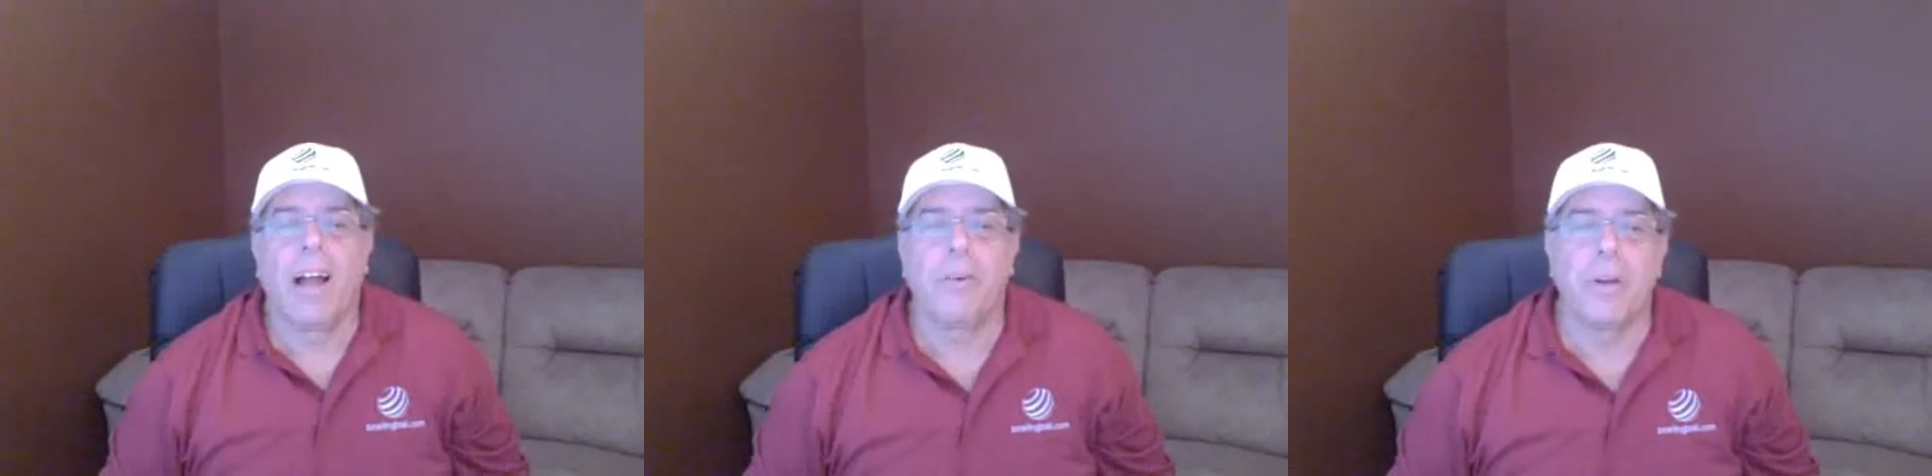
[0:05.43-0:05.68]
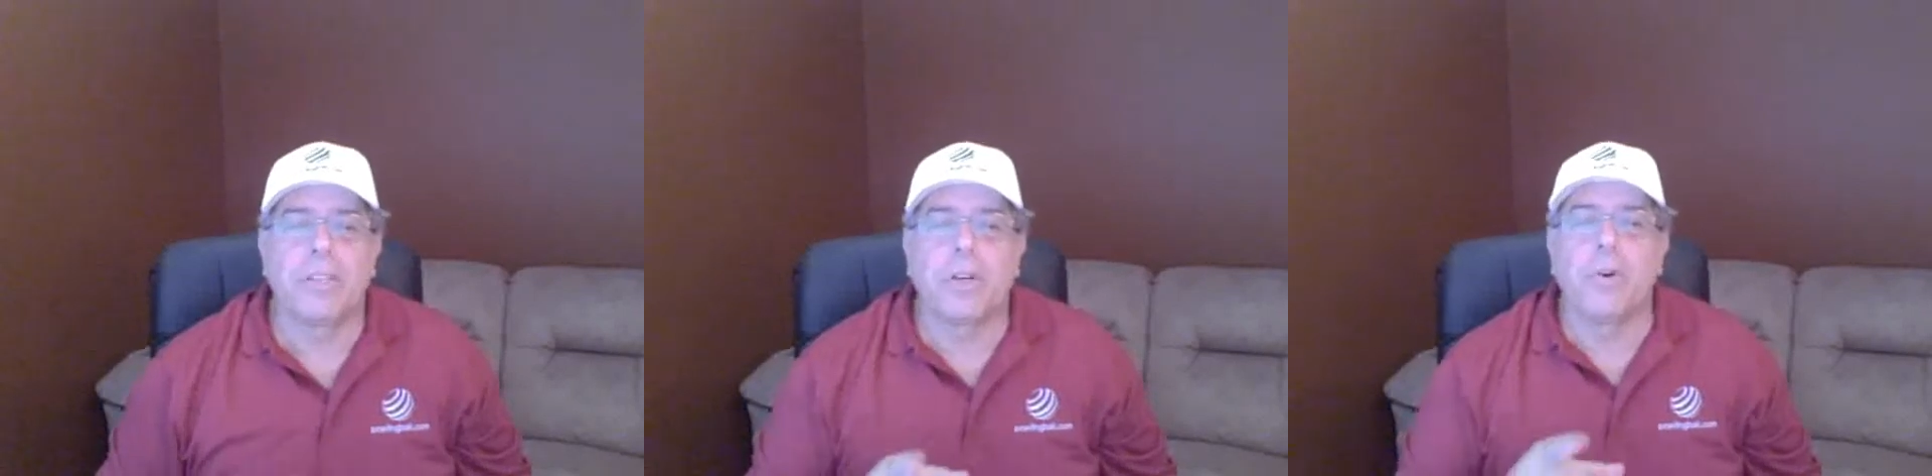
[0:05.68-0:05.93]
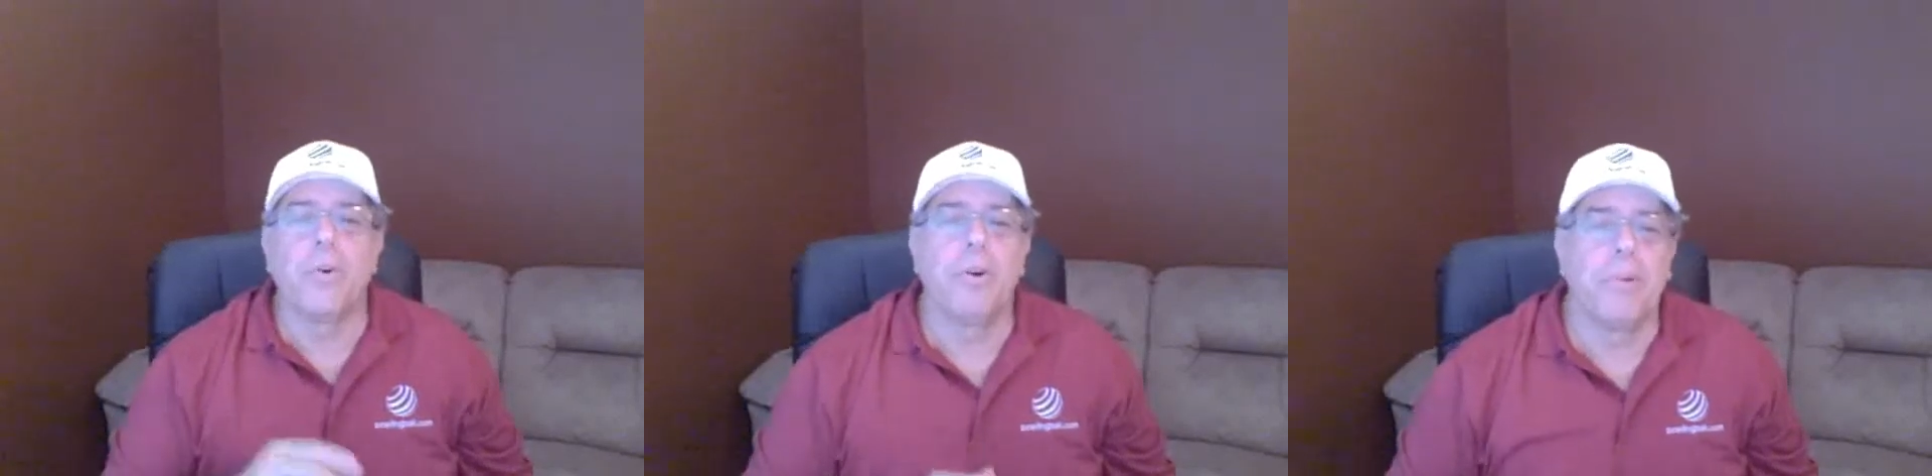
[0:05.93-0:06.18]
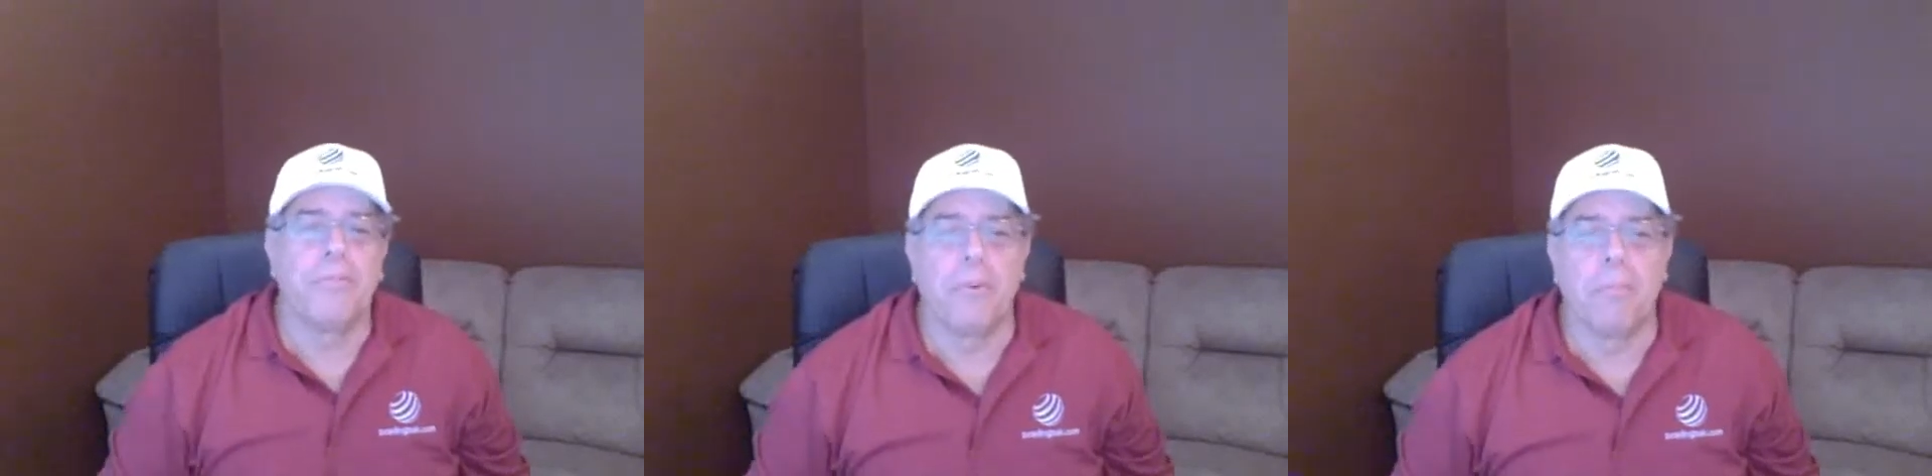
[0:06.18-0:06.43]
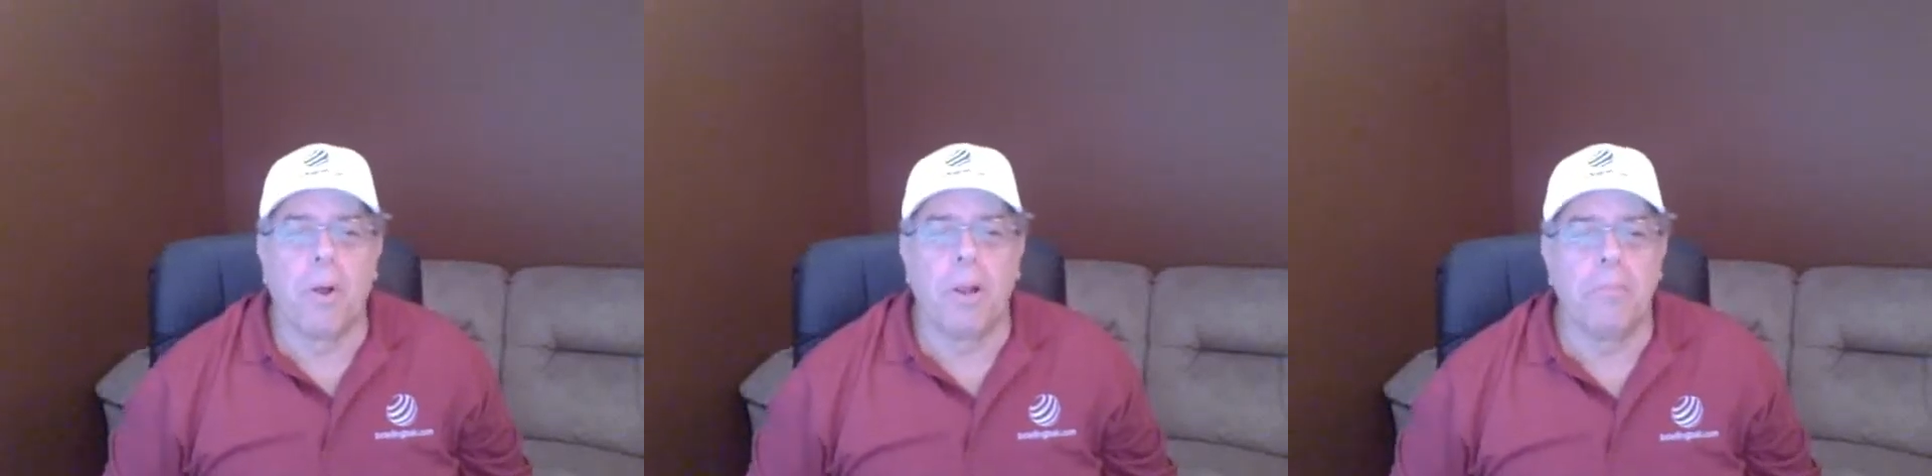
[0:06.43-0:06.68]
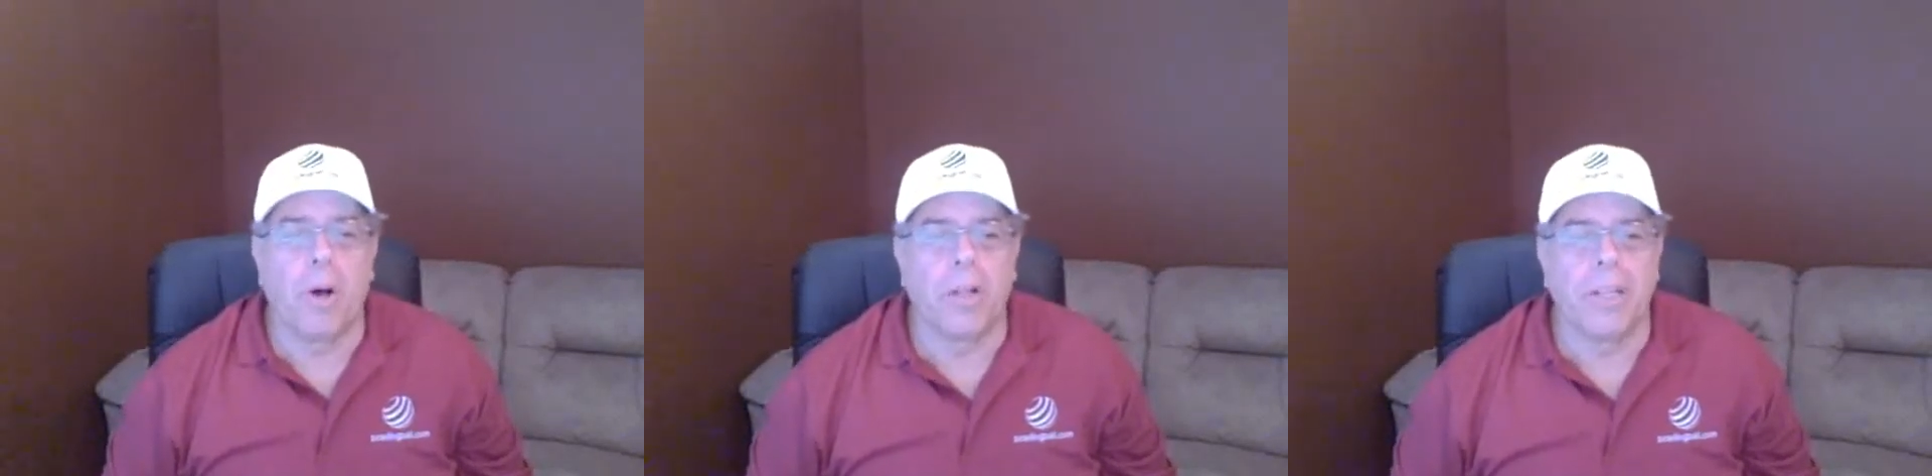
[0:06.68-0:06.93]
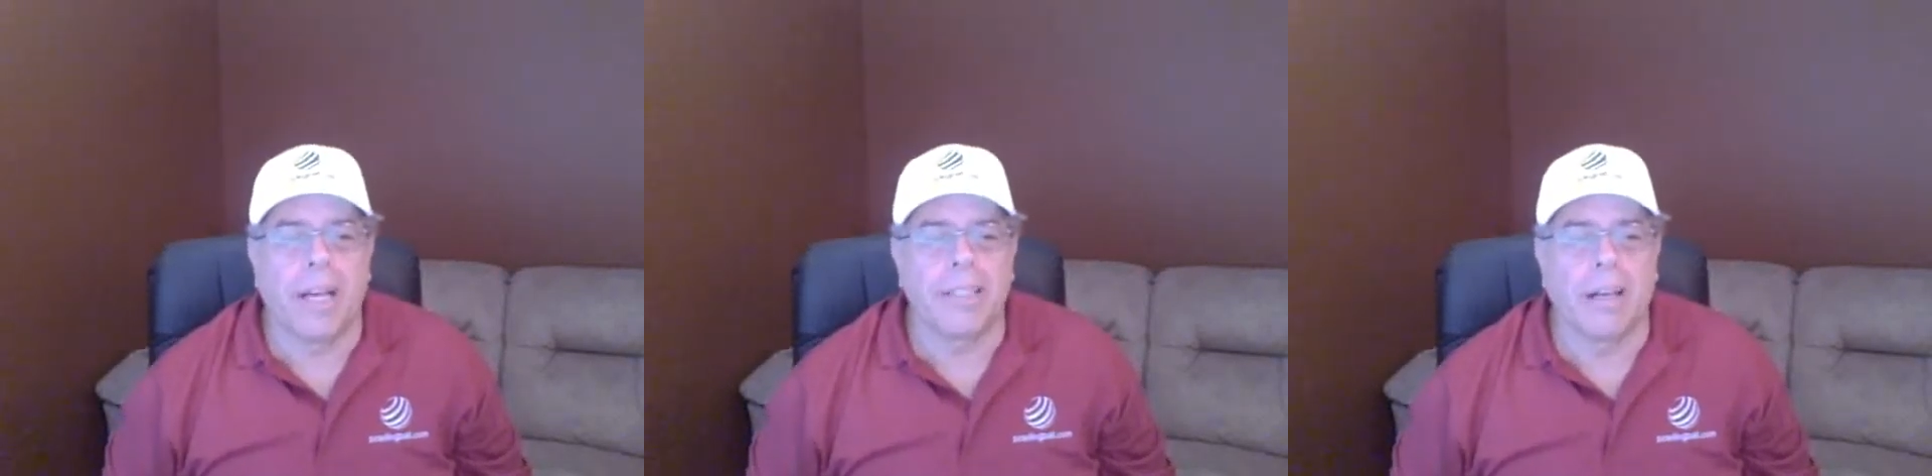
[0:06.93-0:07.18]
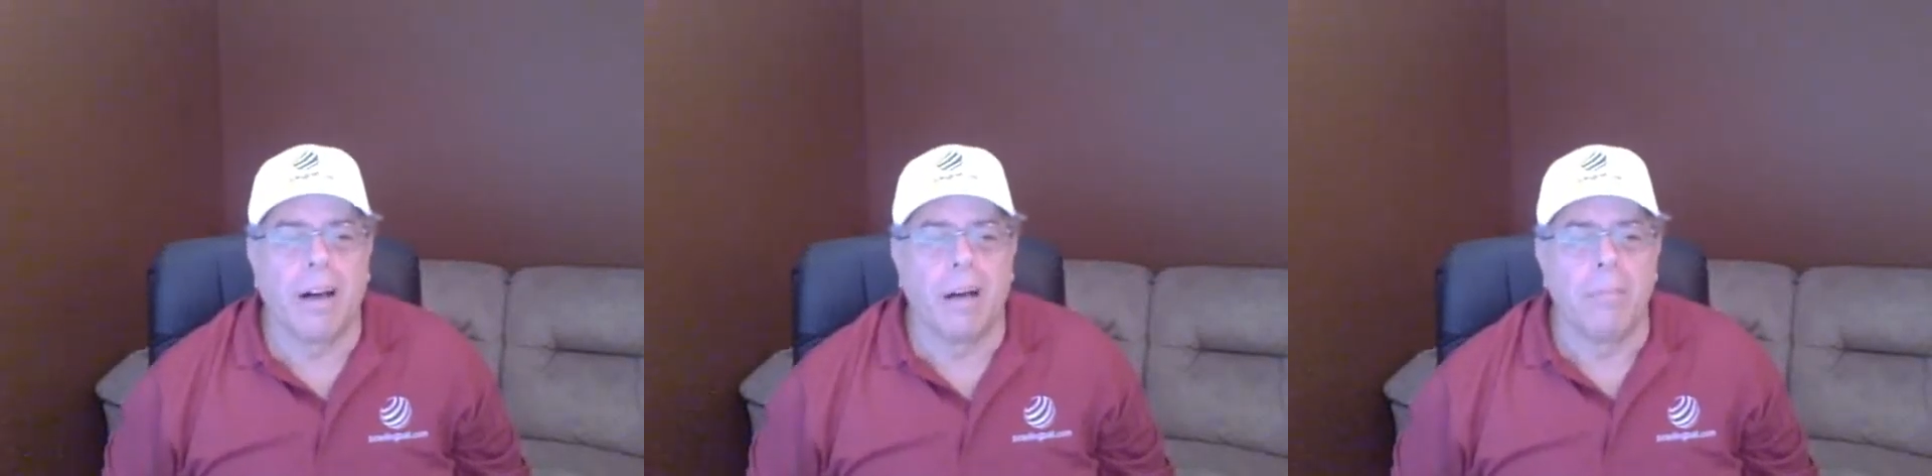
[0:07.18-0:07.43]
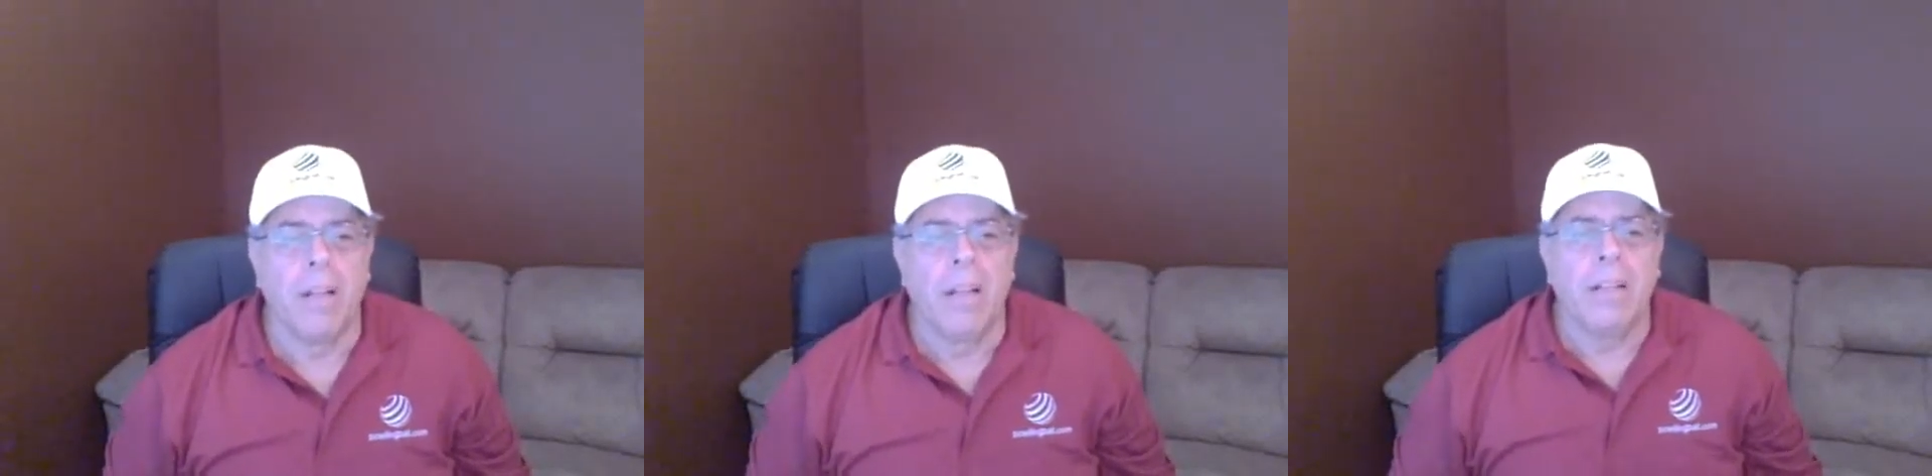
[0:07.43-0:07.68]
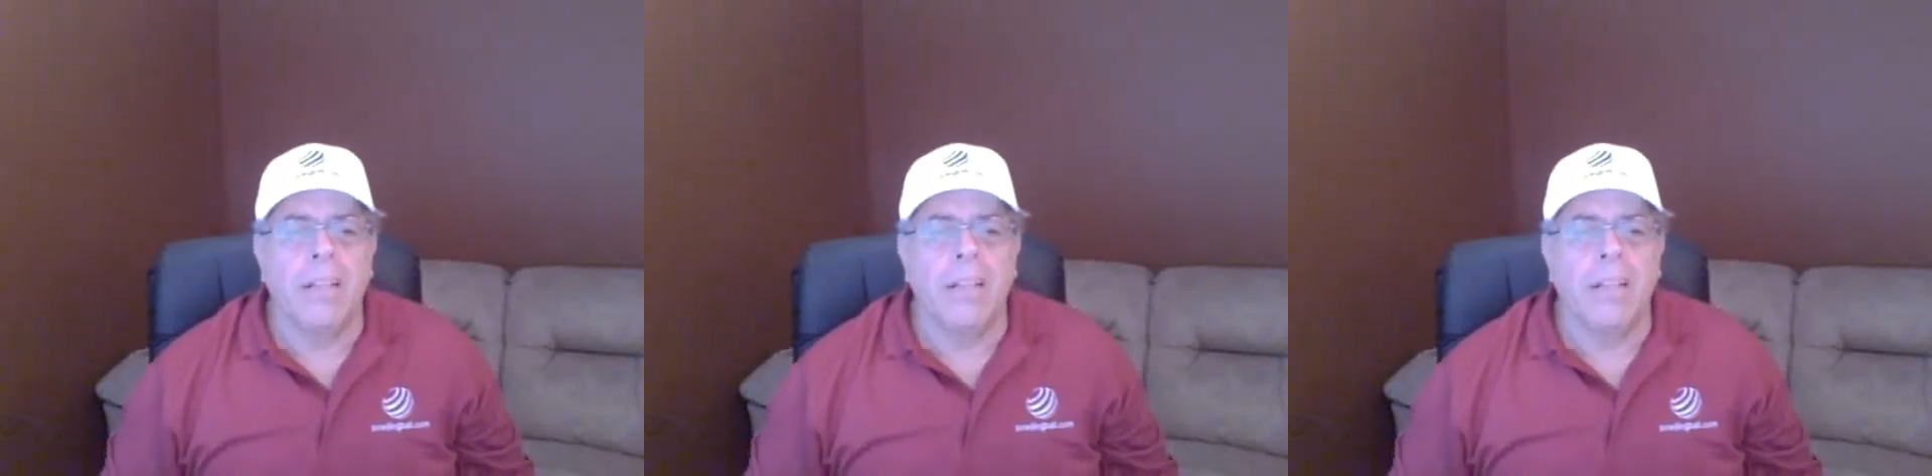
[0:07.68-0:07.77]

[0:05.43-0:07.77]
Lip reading: Hi, Rich Carrubba for bowlingball.com.